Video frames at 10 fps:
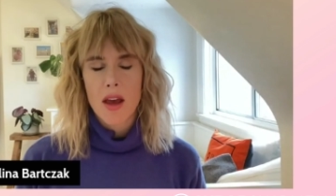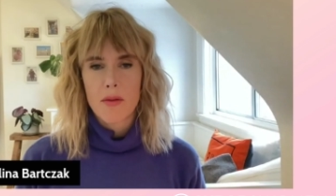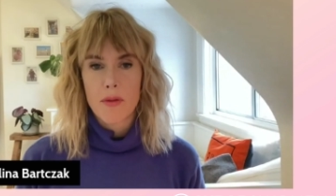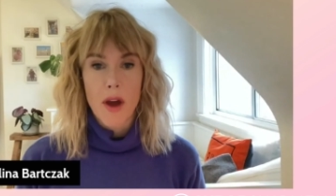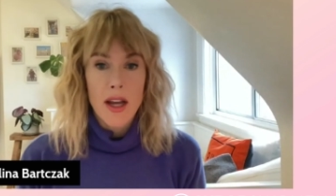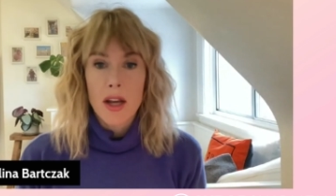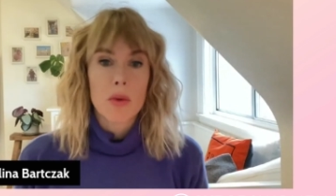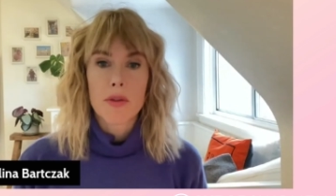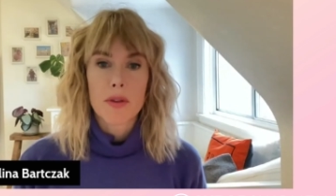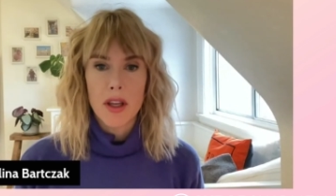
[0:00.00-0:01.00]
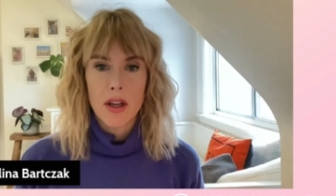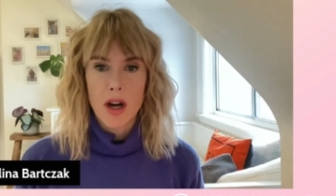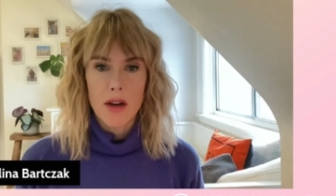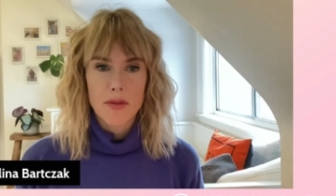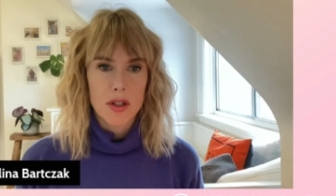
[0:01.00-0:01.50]
Mm-hmm. I didn't work for a year
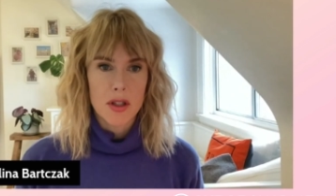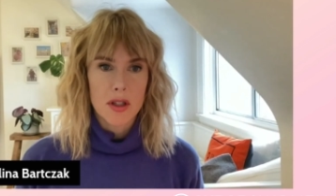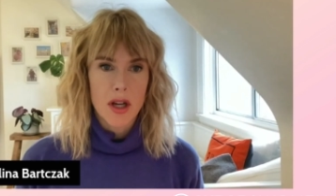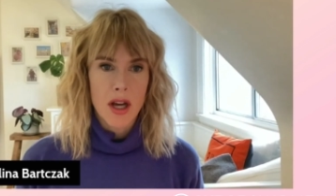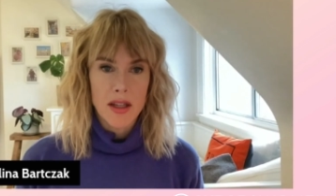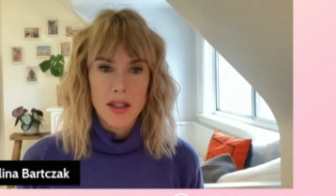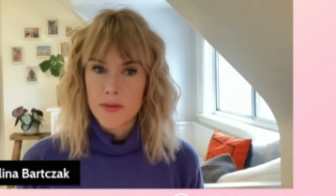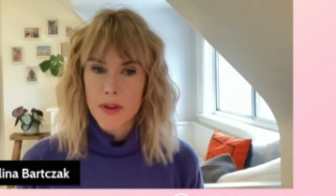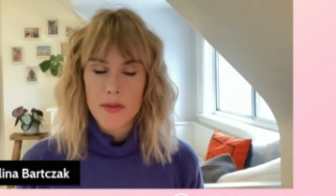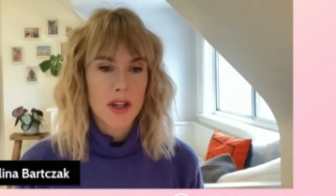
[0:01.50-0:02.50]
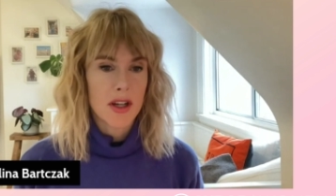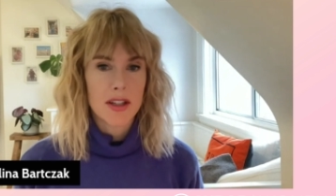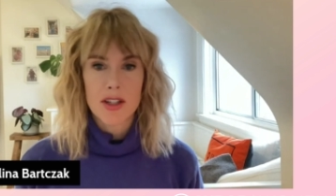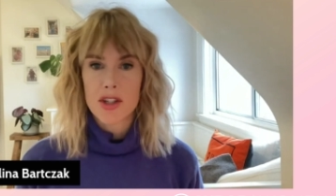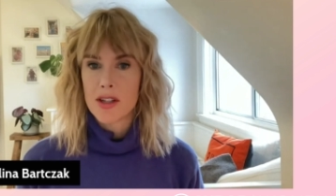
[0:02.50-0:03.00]
after. I did 50
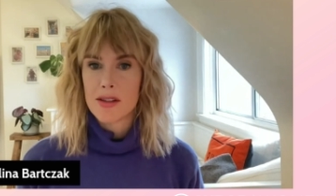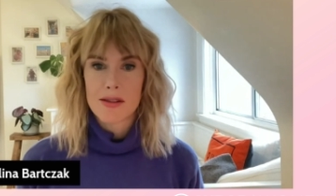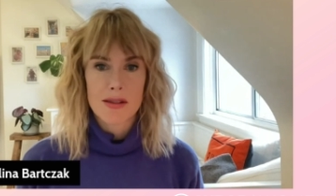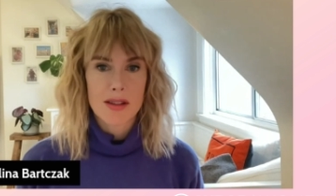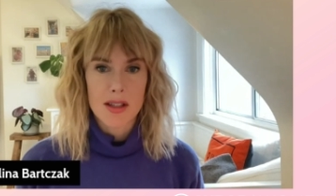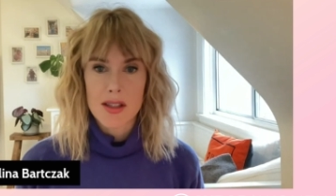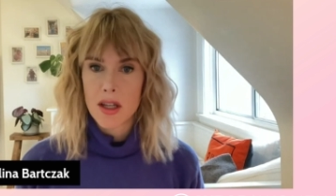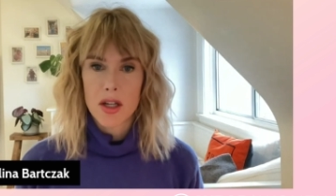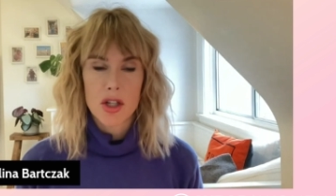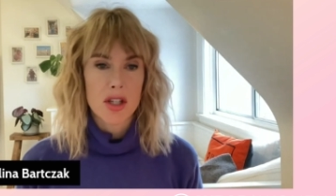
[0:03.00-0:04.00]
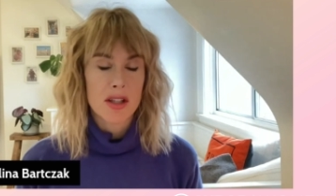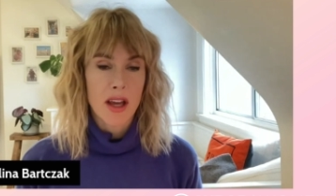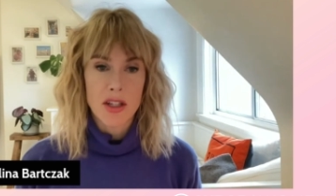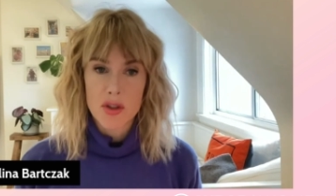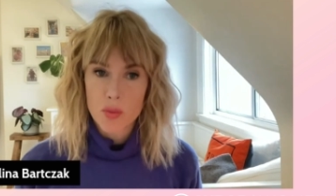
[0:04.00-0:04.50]
auditions, 60 auditions.
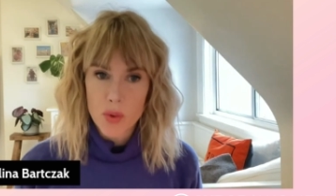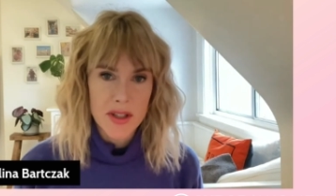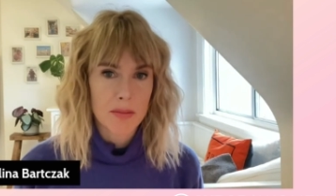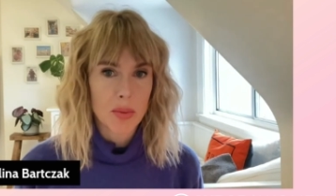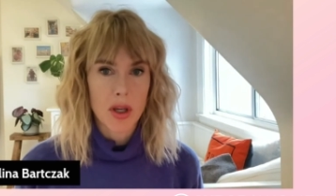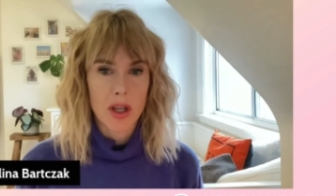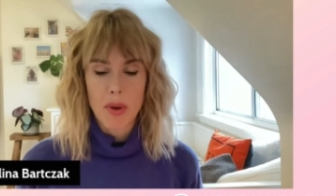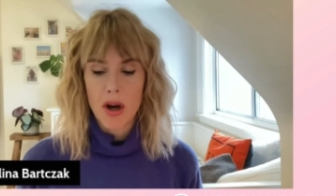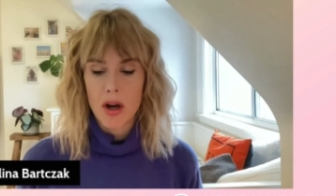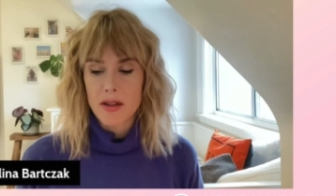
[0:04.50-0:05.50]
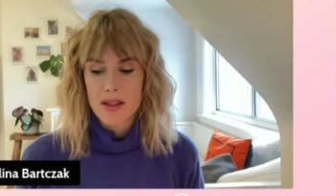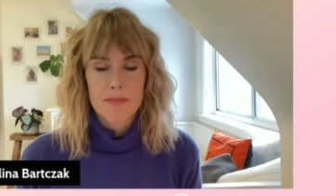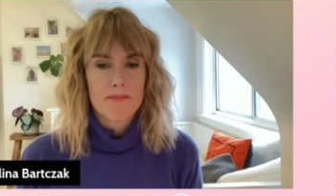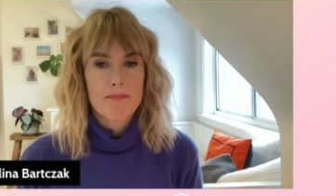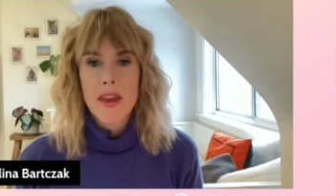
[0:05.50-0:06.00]
I just wasn't booking
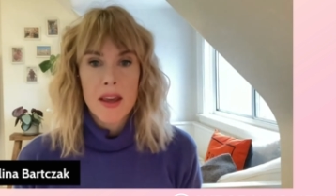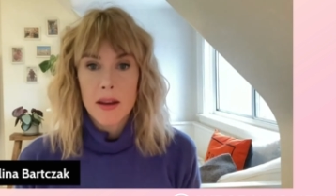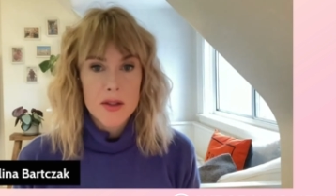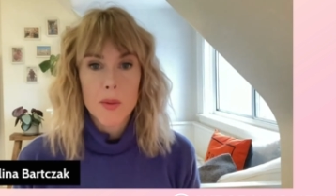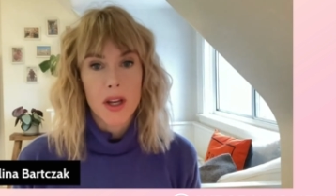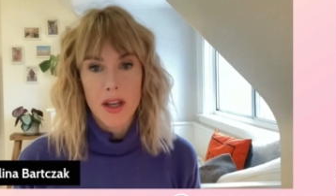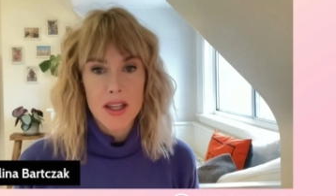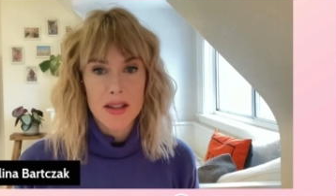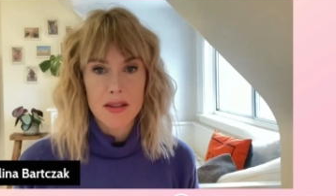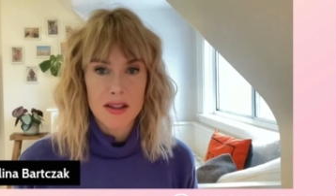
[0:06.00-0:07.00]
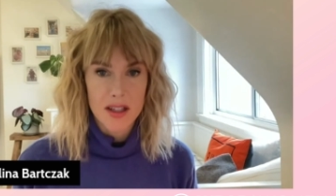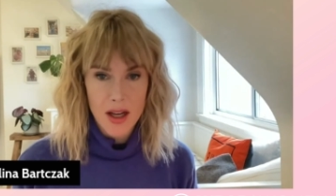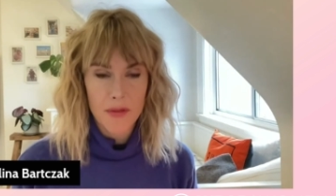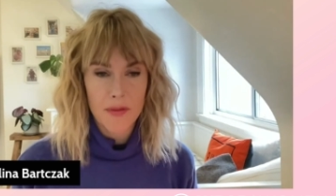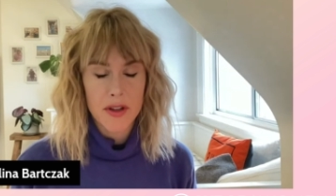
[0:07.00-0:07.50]
parts. It is what it is. It's a
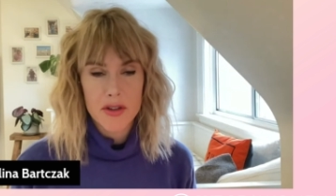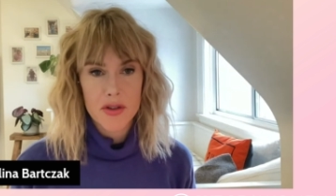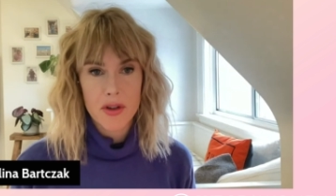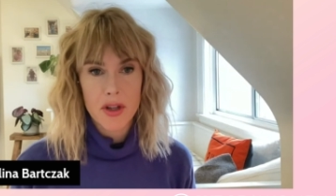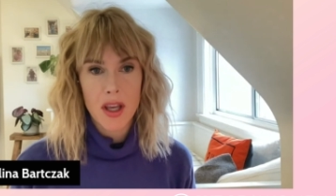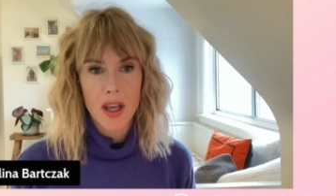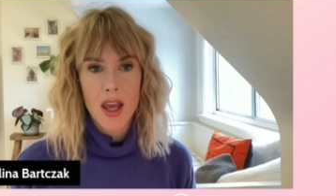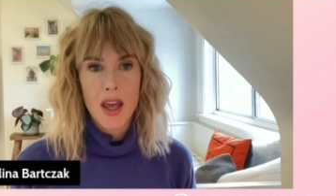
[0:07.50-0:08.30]
tough industry